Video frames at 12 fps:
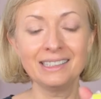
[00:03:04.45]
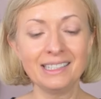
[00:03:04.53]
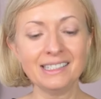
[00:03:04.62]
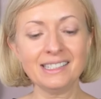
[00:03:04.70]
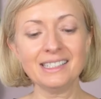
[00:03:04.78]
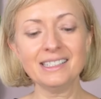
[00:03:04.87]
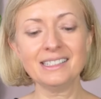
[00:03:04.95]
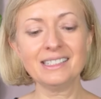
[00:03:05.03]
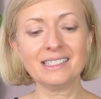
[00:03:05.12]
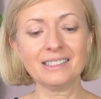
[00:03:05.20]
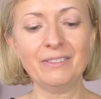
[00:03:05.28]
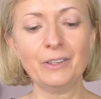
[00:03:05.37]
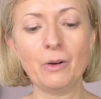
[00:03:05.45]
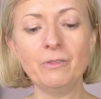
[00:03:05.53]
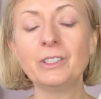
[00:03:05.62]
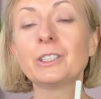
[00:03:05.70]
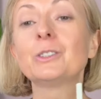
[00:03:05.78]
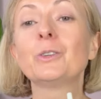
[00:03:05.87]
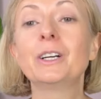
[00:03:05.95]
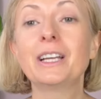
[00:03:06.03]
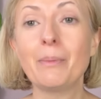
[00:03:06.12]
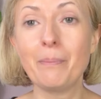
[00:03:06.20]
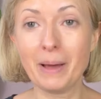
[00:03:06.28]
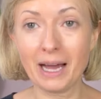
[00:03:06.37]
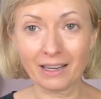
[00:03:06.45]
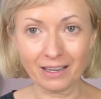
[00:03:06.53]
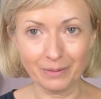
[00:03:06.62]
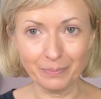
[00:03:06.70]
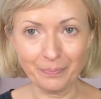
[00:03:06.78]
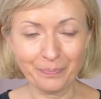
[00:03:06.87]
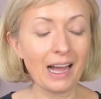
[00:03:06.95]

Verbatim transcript: This is from Victoria Beckham.